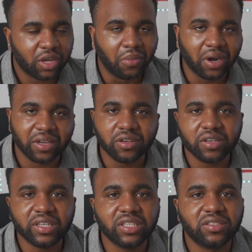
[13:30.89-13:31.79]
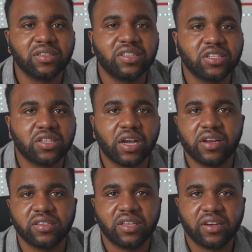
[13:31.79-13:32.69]
But you know, you need to just
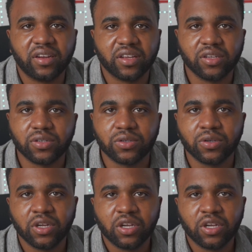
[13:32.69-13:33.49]
understand that, yo,